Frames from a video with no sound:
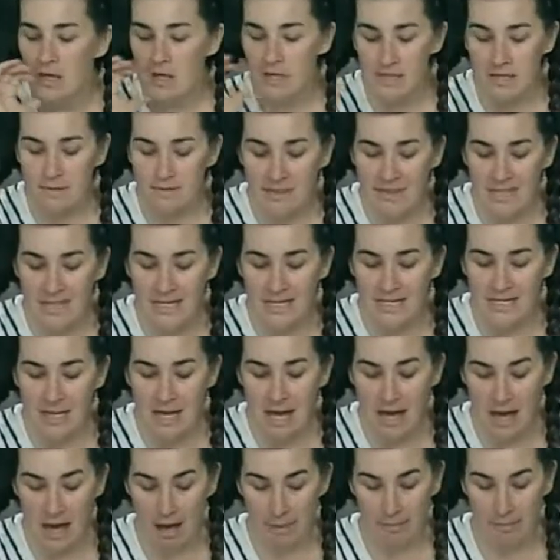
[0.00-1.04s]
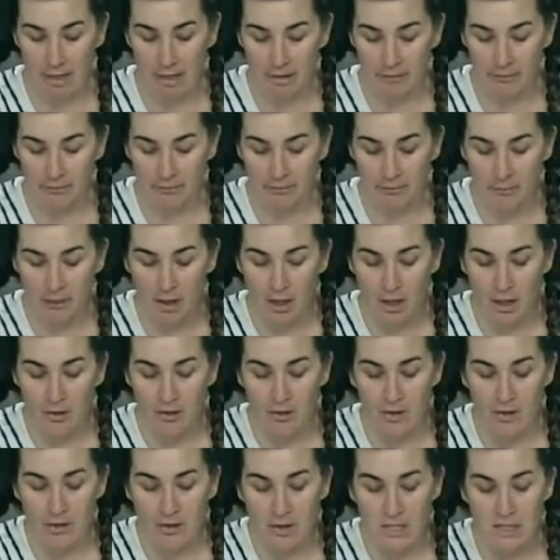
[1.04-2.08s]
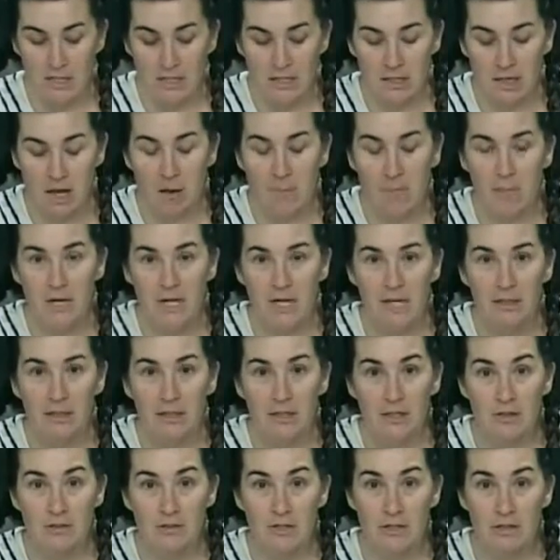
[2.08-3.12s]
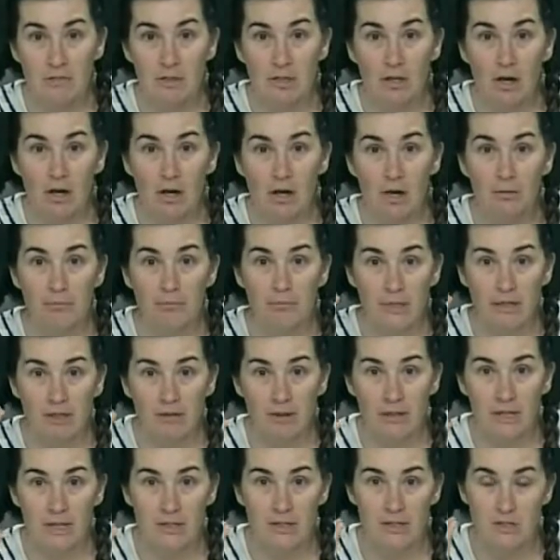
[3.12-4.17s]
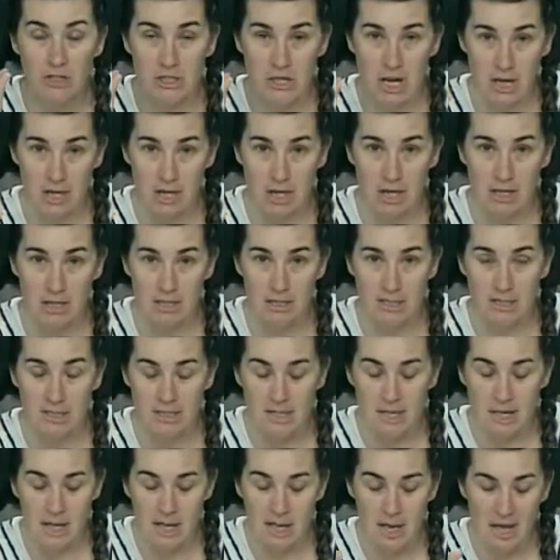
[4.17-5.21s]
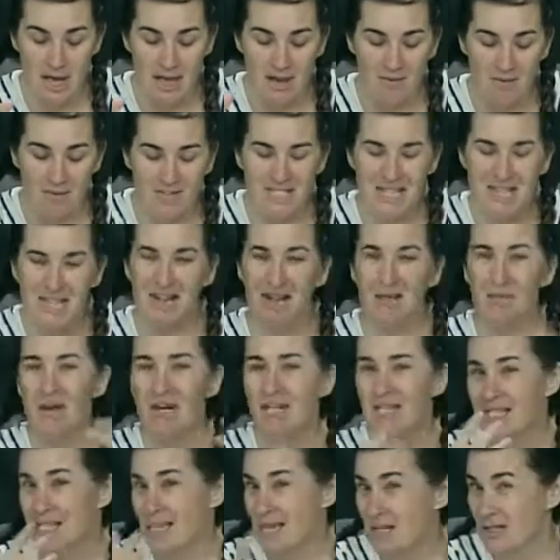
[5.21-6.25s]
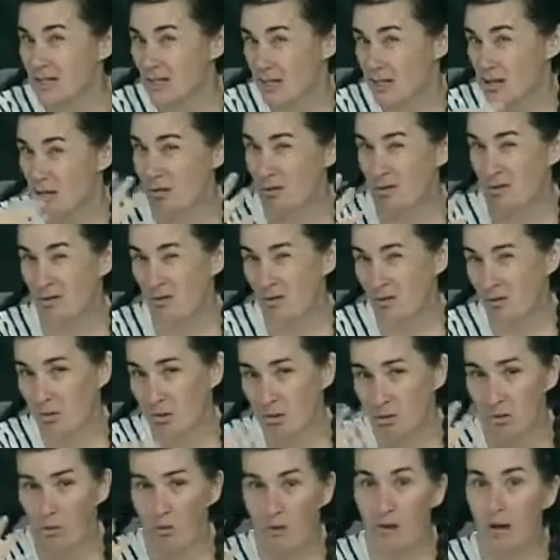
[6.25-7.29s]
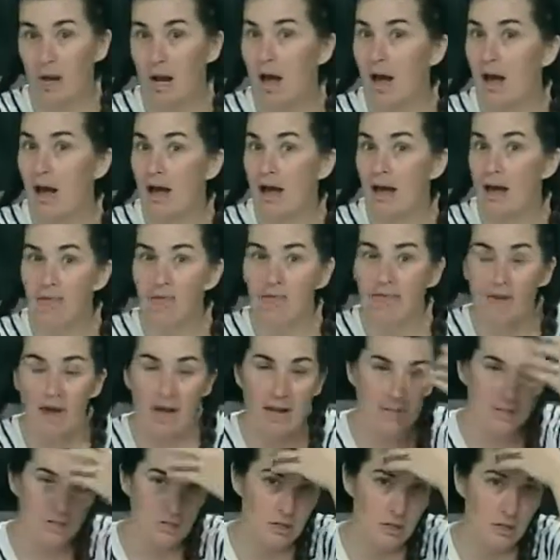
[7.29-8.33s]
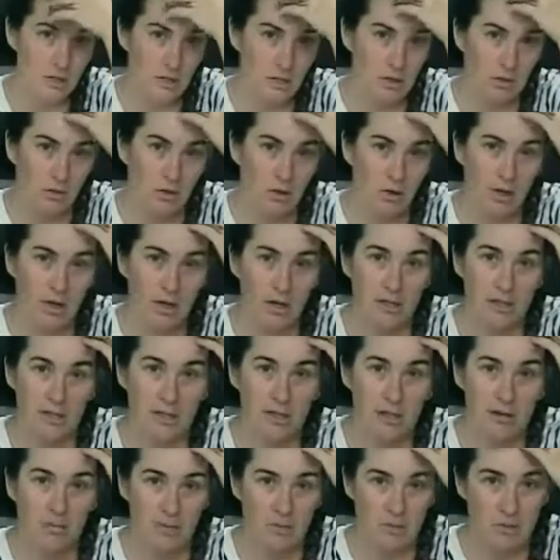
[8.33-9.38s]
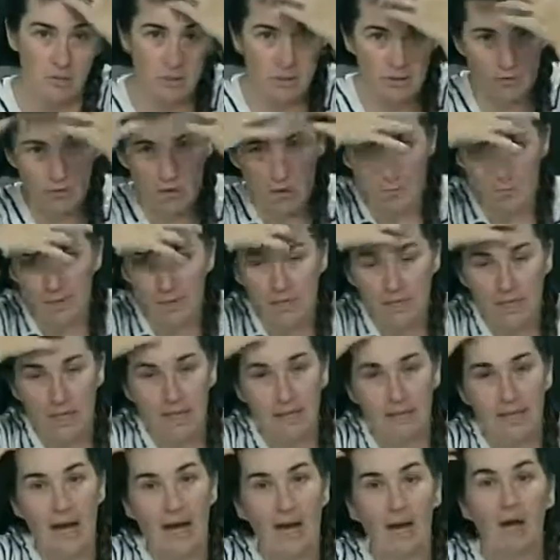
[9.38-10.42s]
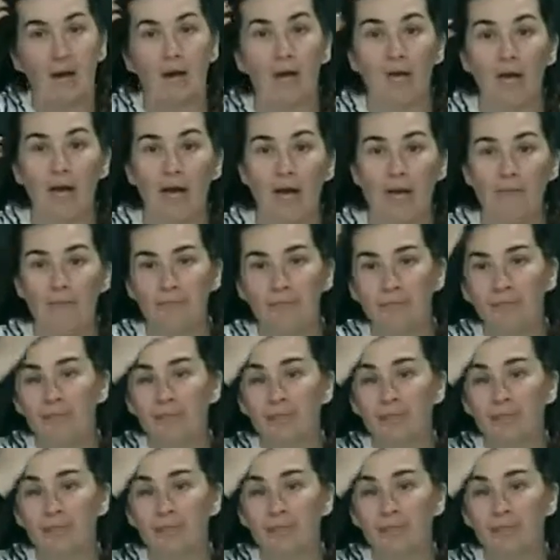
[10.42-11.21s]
Some things that happen. There was a company that used to be called Myriad Genetics. It was like a Monsanto or a Pfizer or some sort of company like that, okay?